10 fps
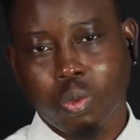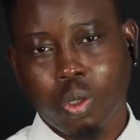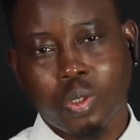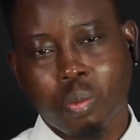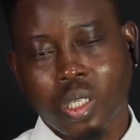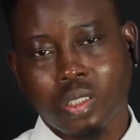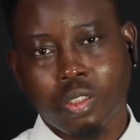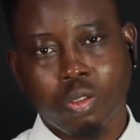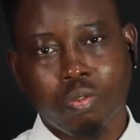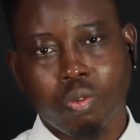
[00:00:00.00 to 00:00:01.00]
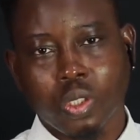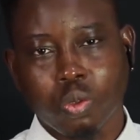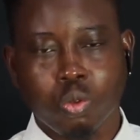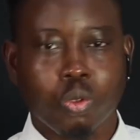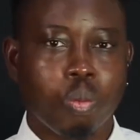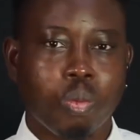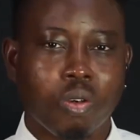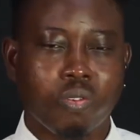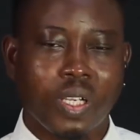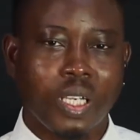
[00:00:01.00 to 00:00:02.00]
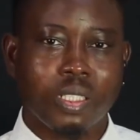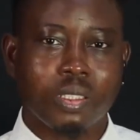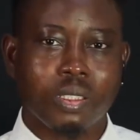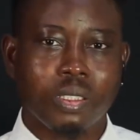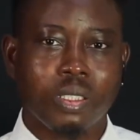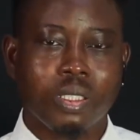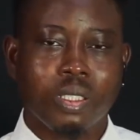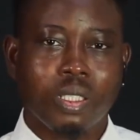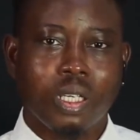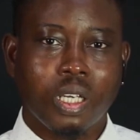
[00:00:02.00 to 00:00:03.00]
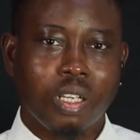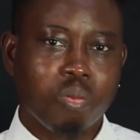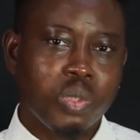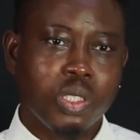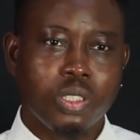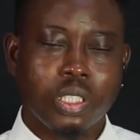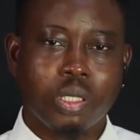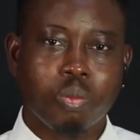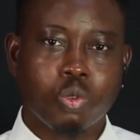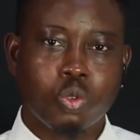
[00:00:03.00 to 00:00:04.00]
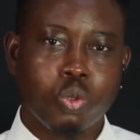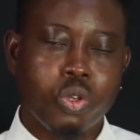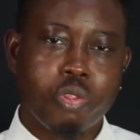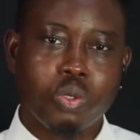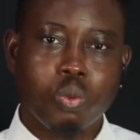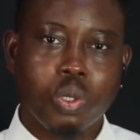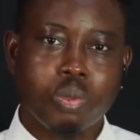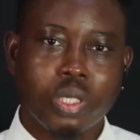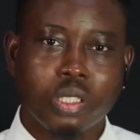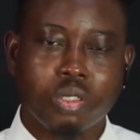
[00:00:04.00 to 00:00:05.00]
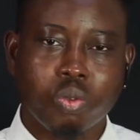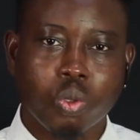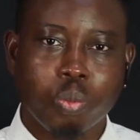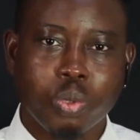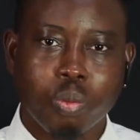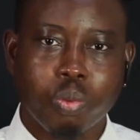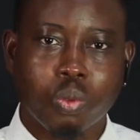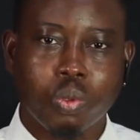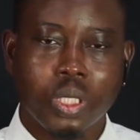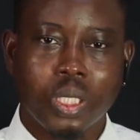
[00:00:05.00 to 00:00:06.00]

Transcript: optimization for a good number of clients, and I've made two or three websites for people.